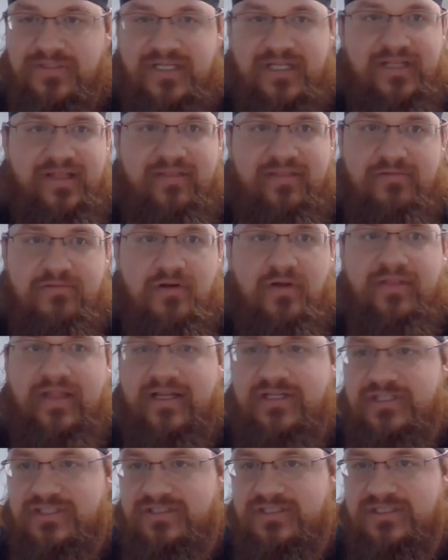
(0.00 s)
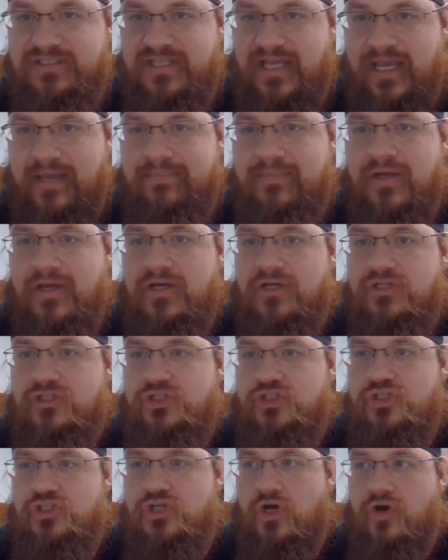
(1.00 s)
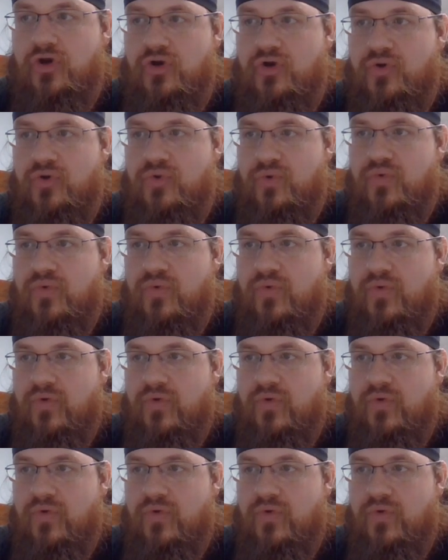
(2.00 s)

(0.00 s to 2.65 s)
They're all not just the same. So,